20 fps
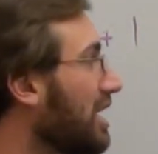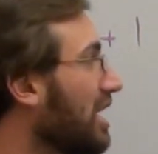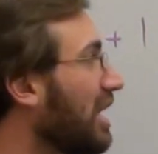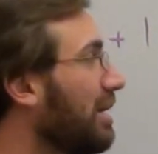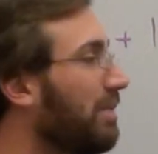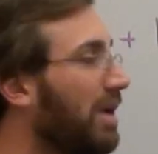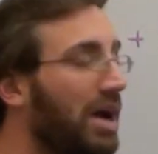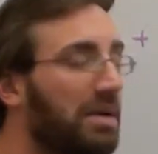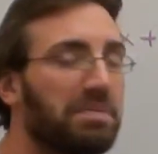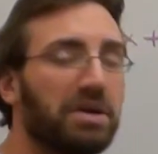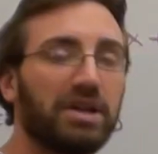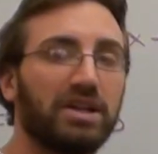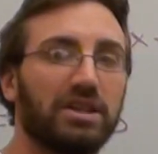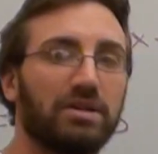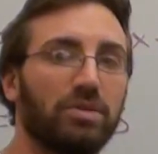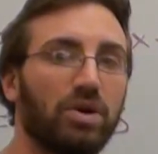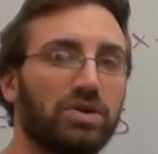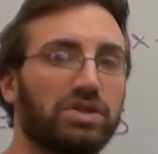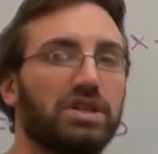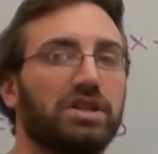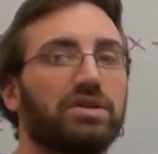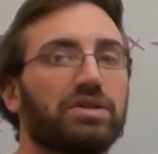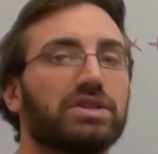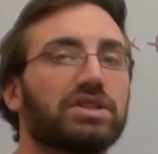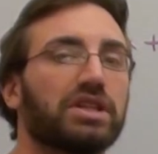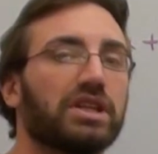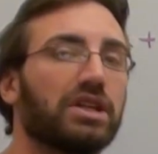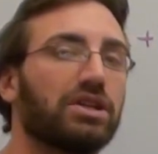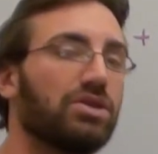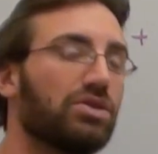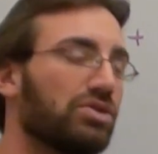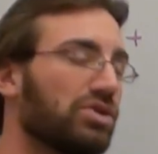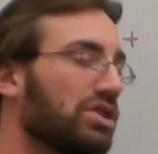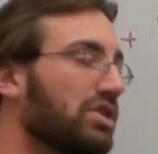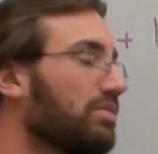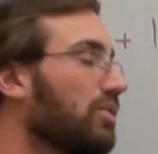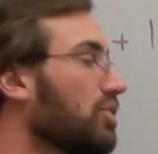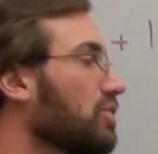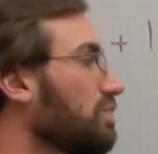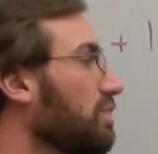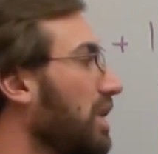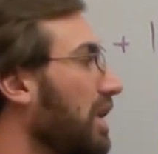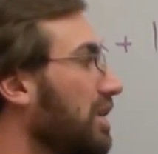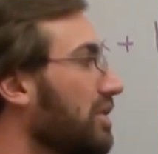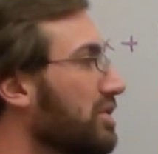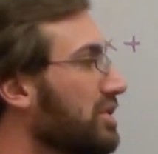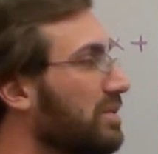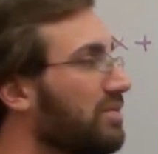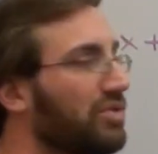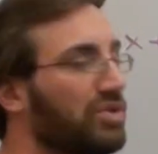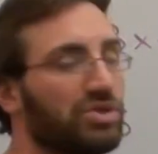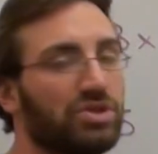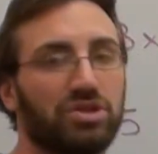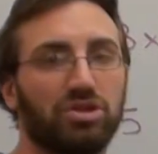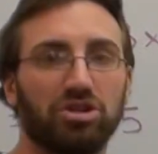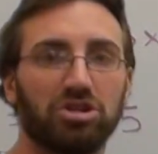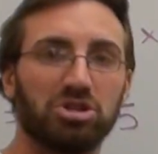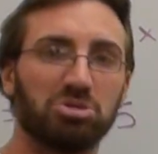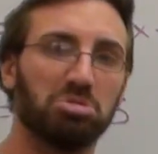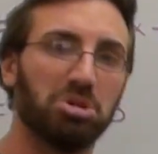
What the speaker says: in my opinion, the most interesting and usually the most bothersome for students,